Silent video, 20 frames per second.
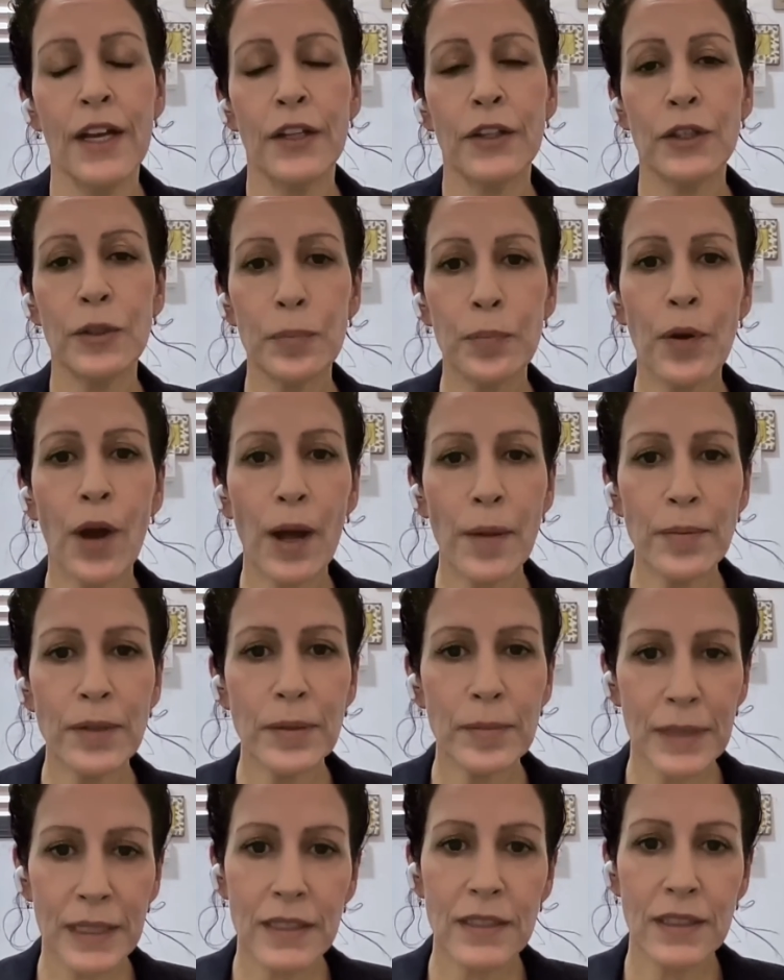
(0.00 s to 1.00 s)
The
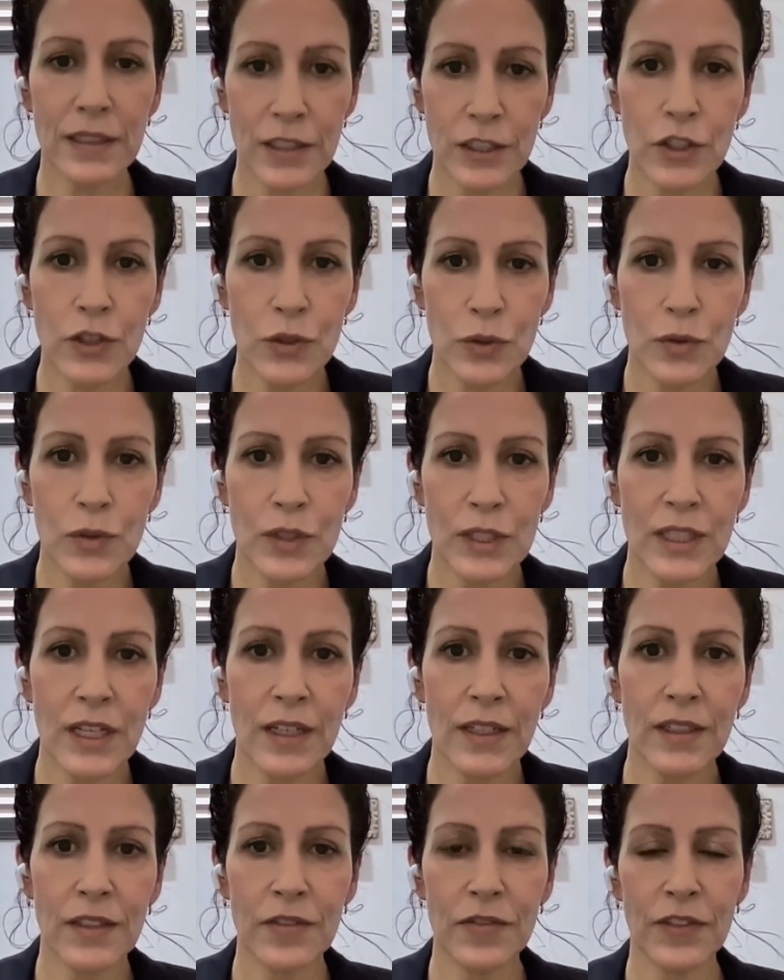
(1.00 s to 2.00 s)
problem is, as you
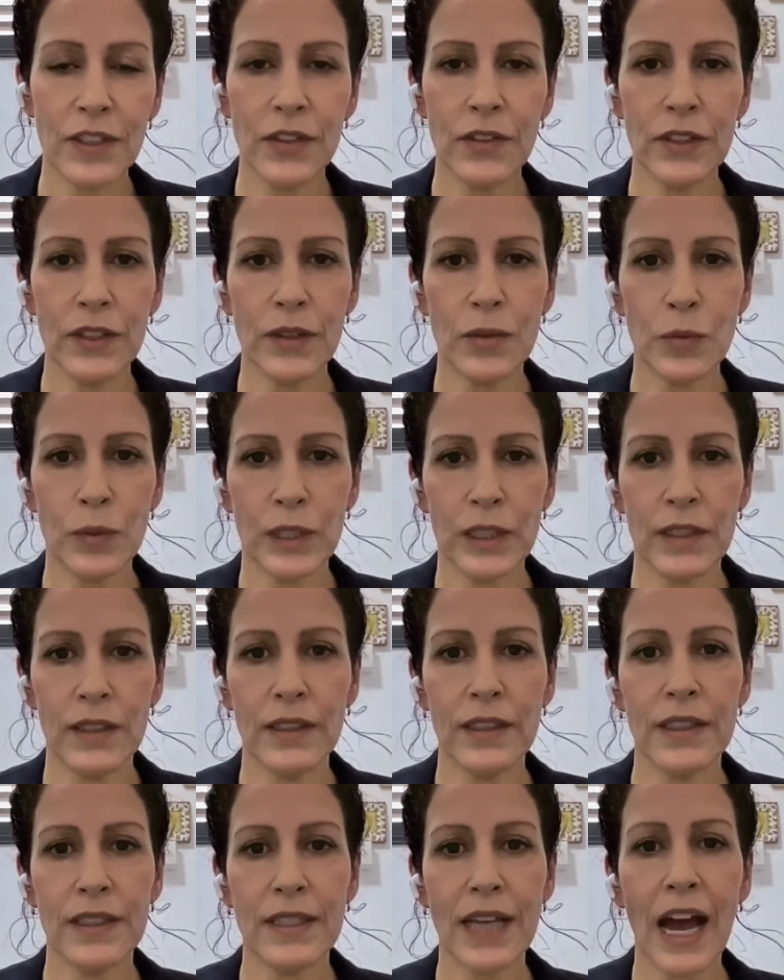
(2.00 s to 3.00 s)
stated very well,
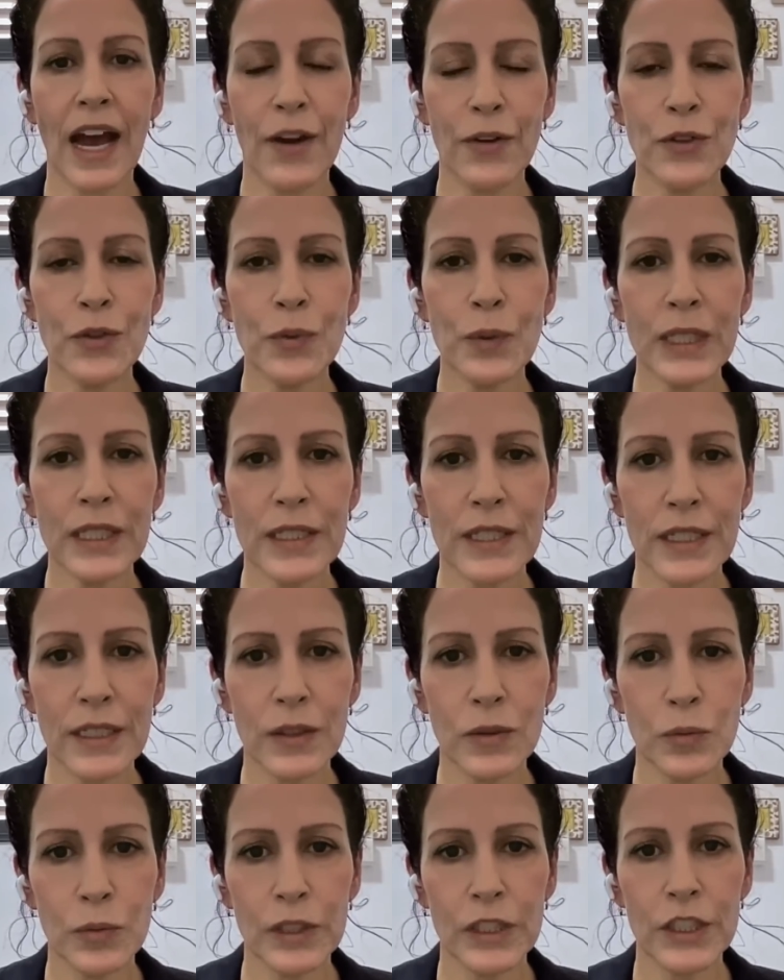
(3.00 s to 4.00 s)
is how do we
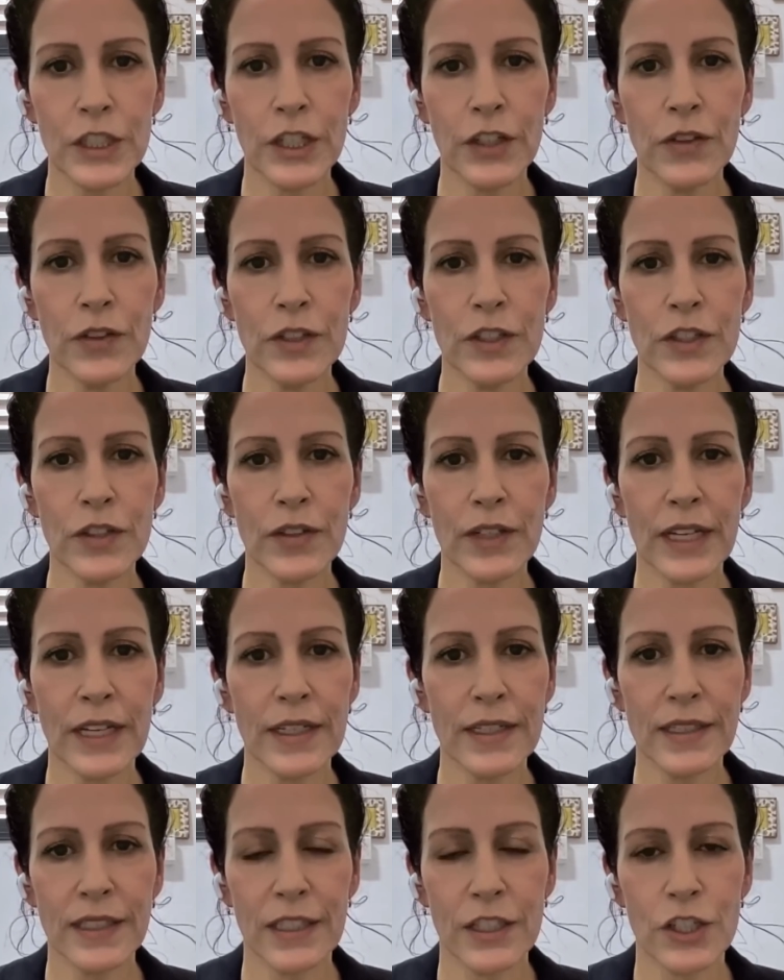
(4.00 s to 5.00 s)
deal with terrorist
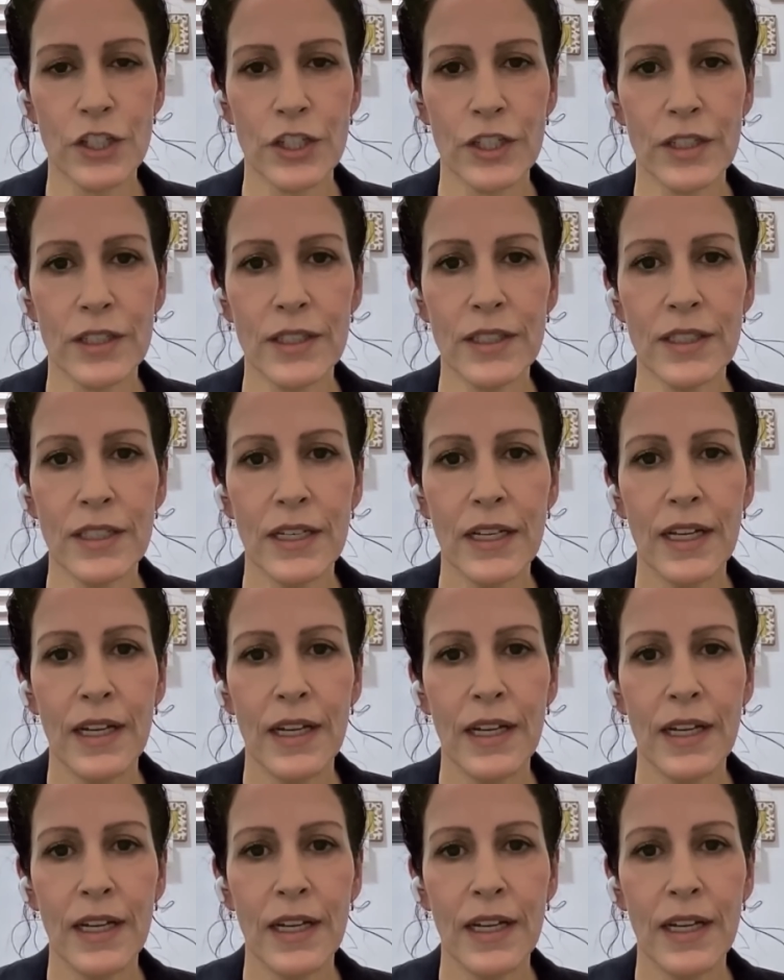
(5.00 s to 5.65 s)
organizations